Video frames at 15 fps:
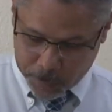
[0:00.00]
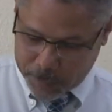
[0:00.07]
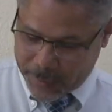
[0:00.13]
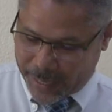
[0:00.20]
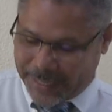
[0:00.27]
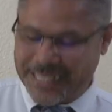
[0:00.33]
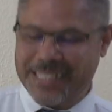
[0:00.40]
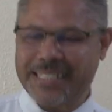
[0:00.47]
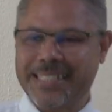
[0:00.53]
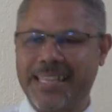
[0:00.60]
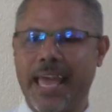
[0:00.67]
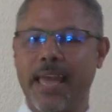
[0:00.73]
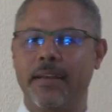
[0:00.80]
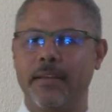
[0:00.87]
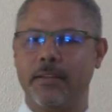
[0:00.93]
be
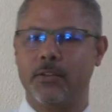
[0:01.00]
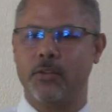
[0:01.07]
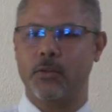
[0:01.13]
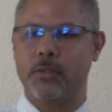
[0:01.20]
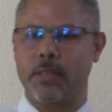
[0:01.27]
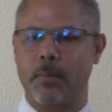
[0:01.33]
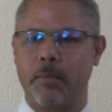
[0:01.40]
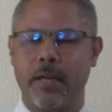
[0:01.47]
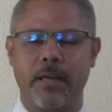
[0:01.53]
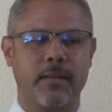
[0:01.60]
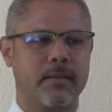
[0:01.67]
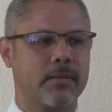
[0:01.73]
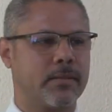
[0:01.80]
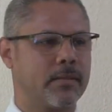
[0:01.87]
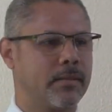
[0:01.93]
understanding to someone
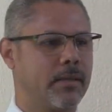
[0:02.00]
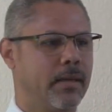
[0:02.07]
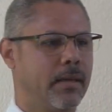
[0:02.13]
else.